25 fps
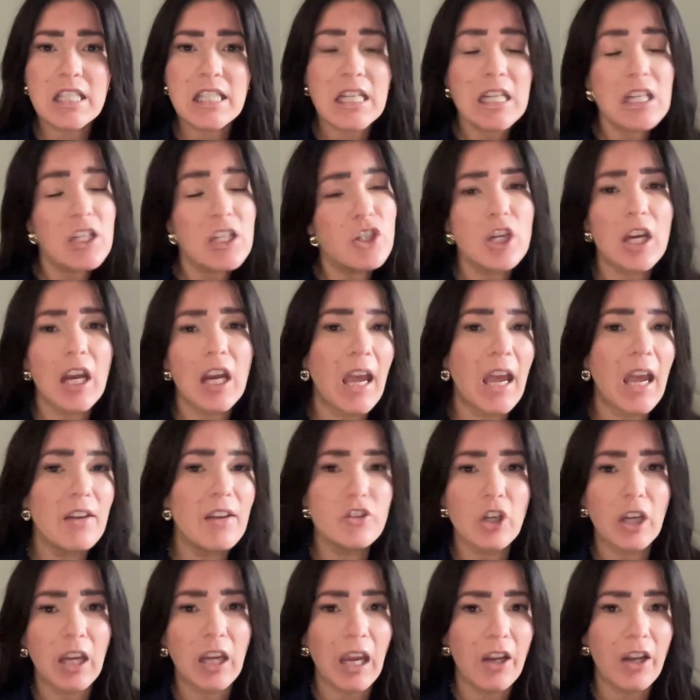teaching
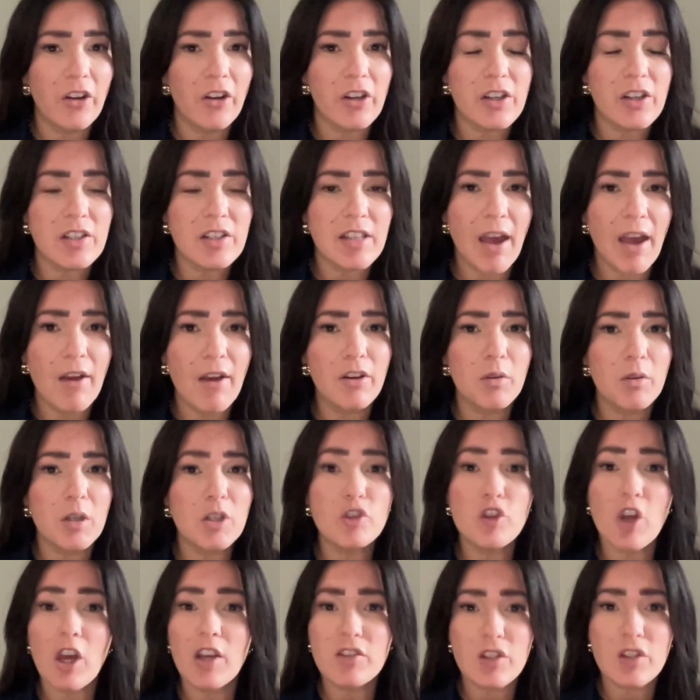educators how to
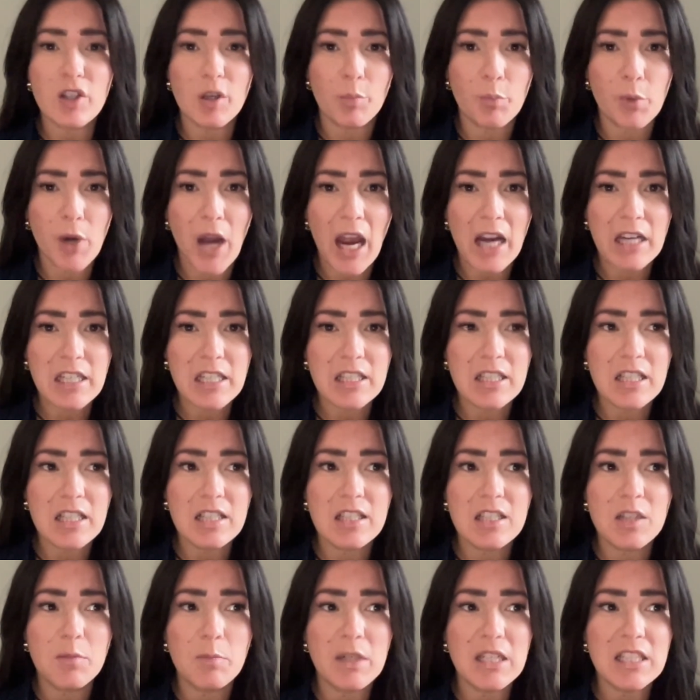adjust their
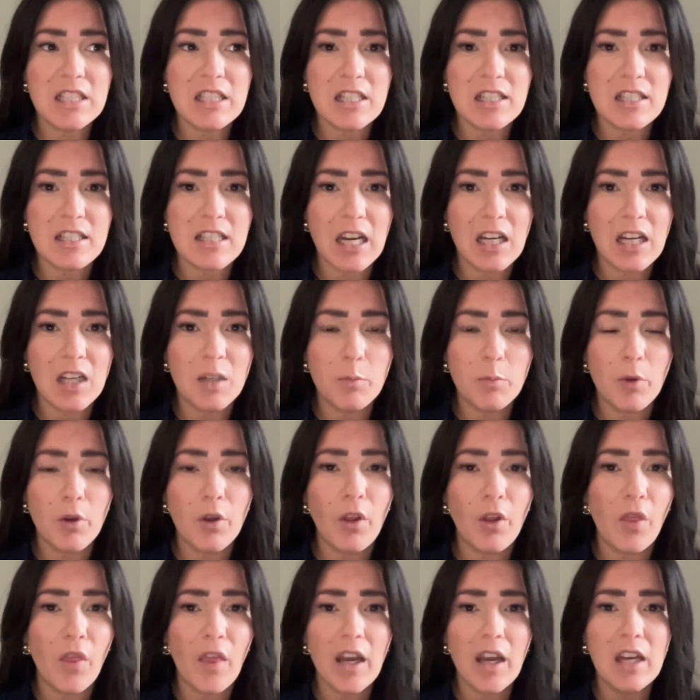practices to be sustainable,